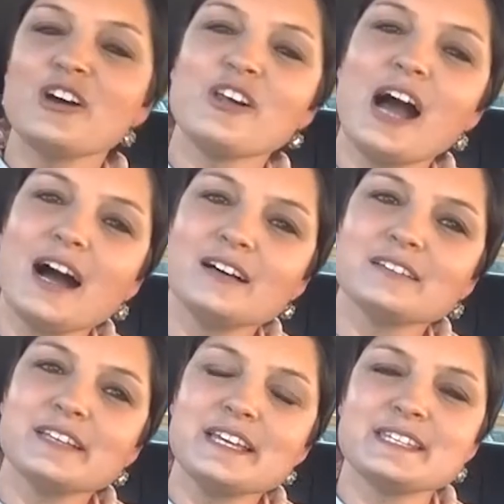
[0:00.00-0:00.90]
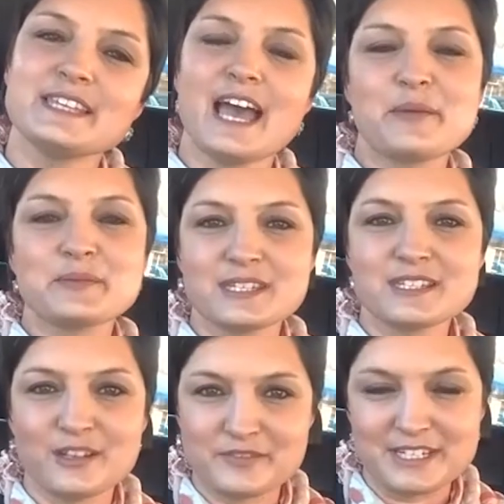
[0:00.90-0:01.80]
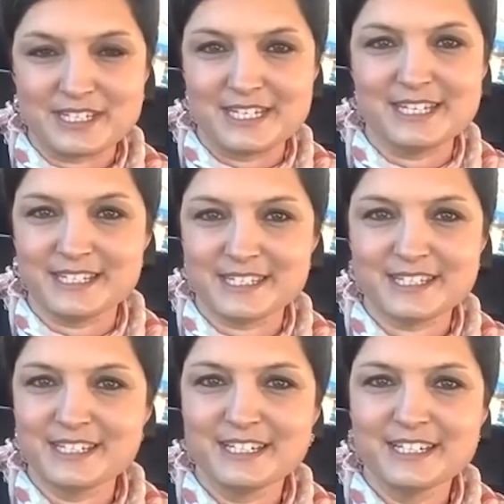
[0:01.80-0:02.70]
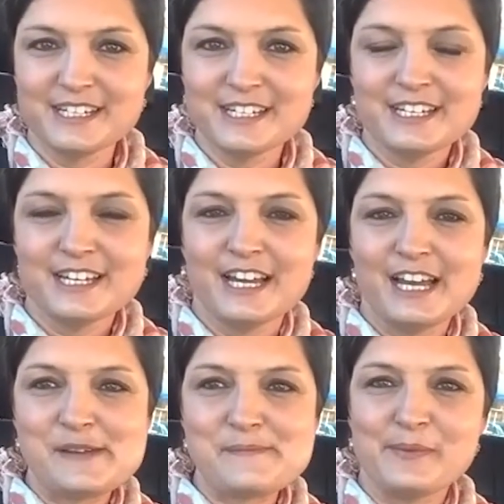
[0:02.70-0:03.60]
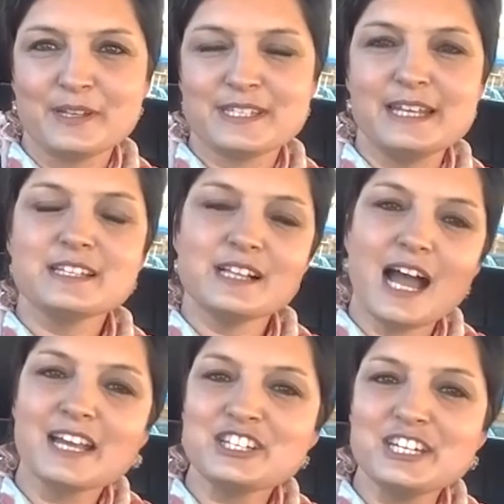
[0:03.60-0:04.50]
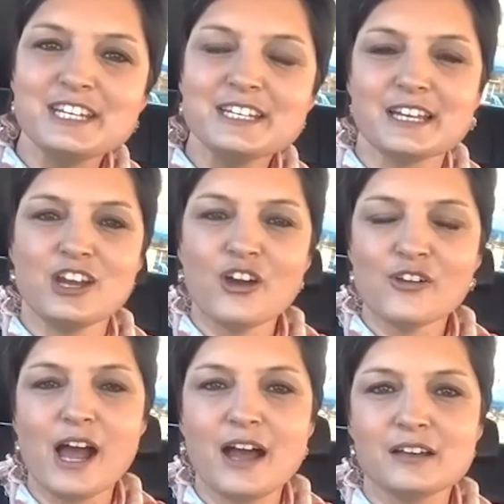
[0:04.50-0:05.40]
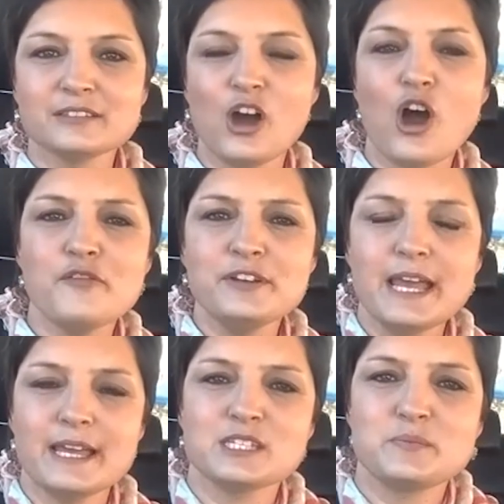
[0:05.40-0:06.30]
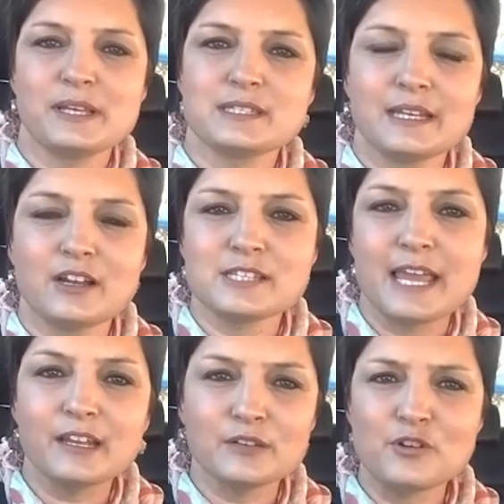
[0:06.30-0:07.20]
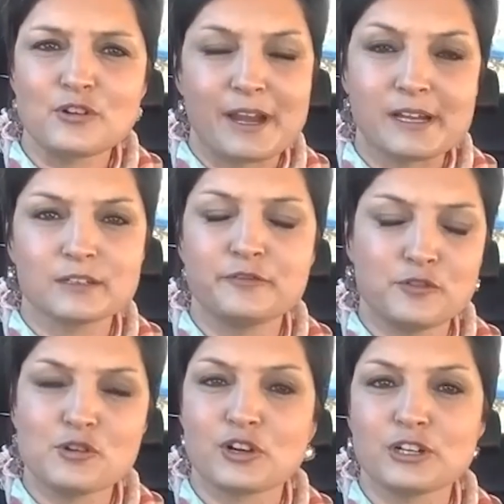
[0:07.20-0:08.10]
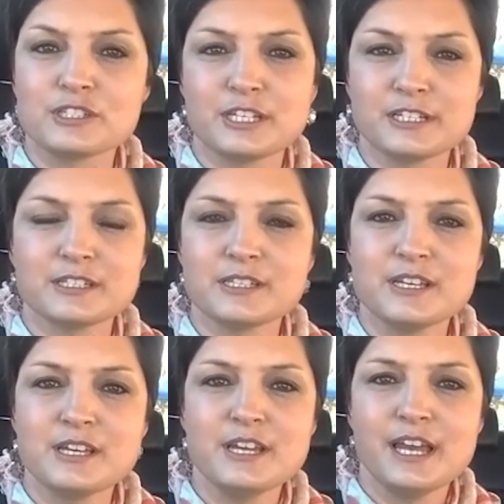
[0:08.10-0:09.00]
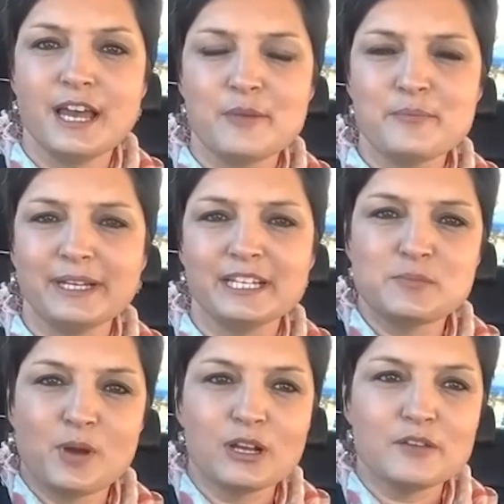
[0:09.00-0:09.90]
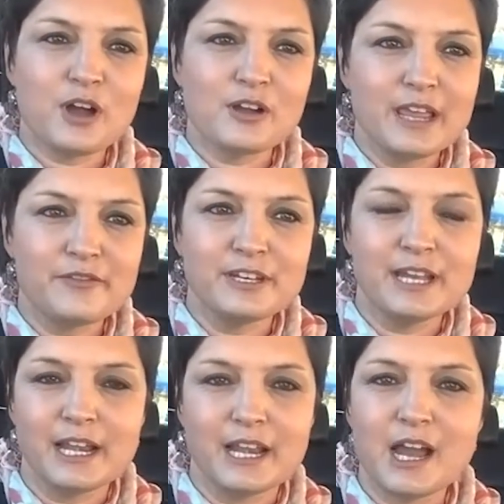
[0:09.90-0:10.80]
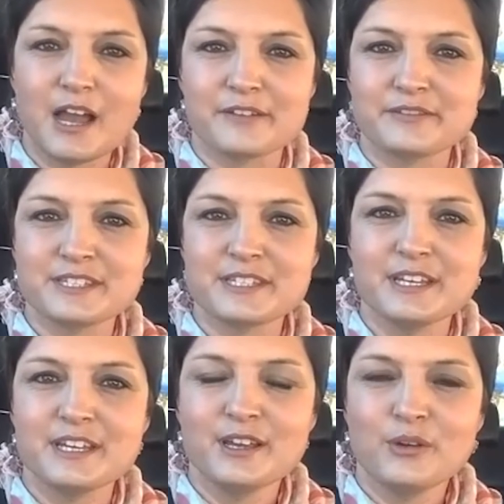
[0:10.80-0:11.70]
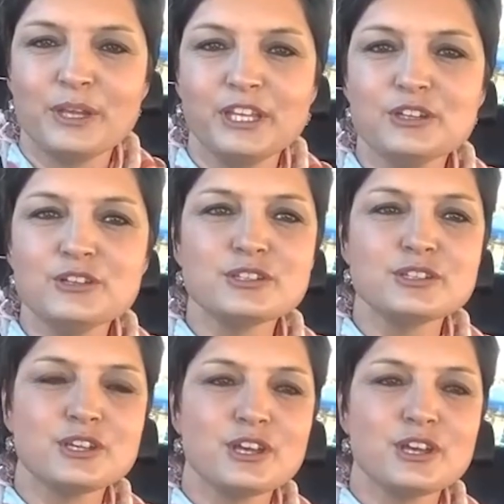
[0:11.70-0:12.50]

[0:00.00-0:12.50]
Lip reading: oral health is the absence of disease. Dental hygiene and oral health are often aspects that are taken for granted, but it's part of our everyday lives. We use,